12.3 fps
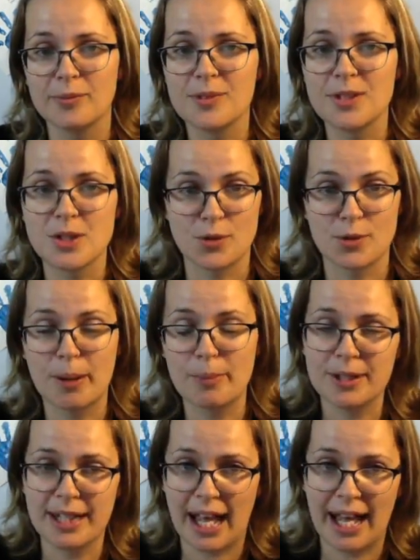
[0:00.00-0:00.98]
So
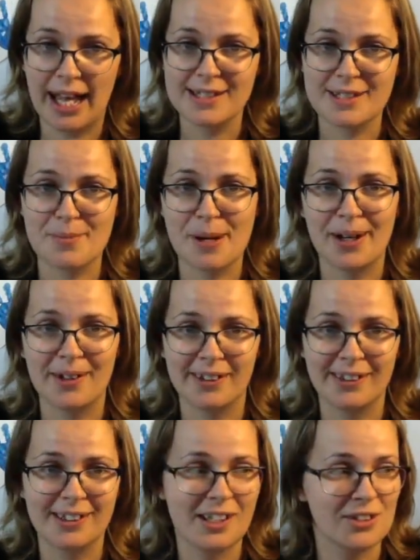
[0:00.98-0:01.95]
remember that as a
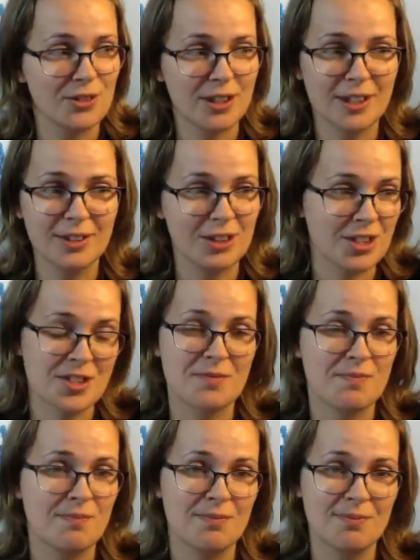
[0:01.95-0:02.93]
parent, you can
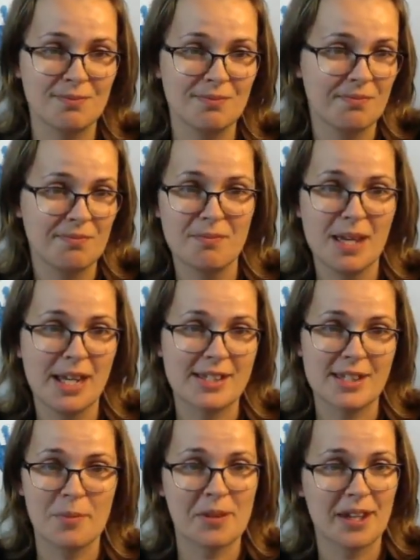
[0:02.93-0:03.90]
just
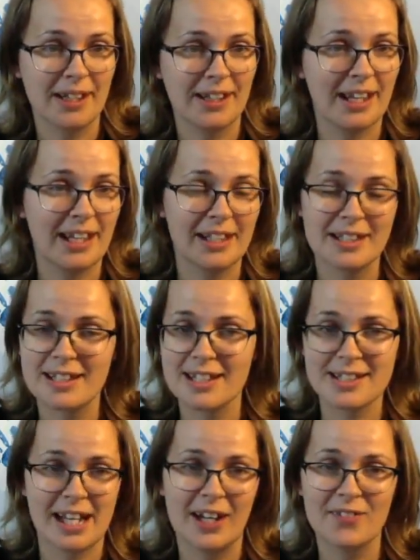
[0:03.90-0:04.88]
make something and it
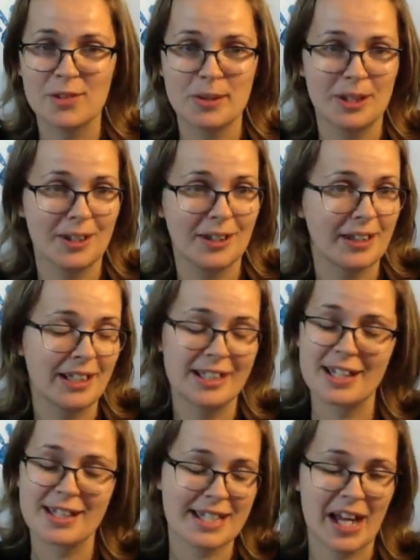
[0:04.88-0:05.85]
doesn't have to be good.
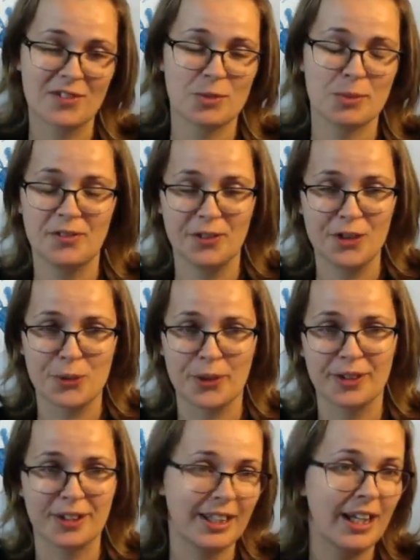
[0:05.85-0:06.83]
It doesn't have to be fridge
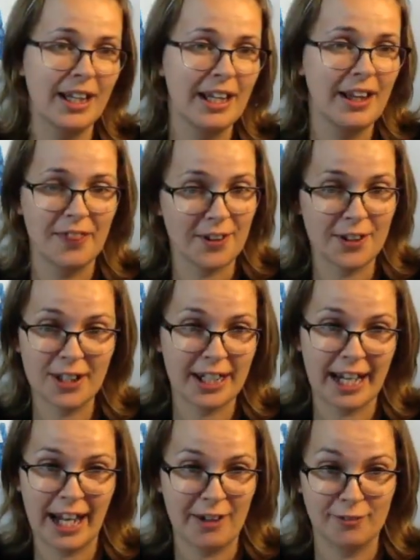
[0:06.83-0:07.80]
worthy. They're
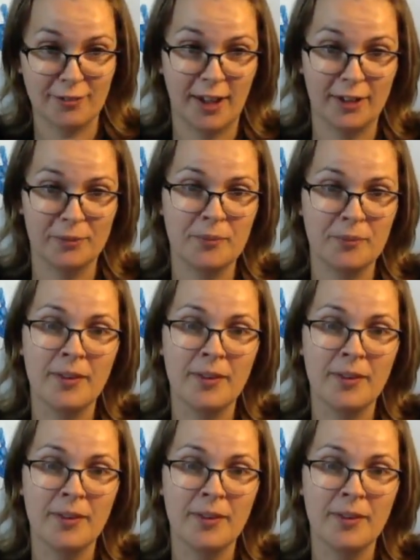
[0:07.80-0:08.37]
gonna have fun.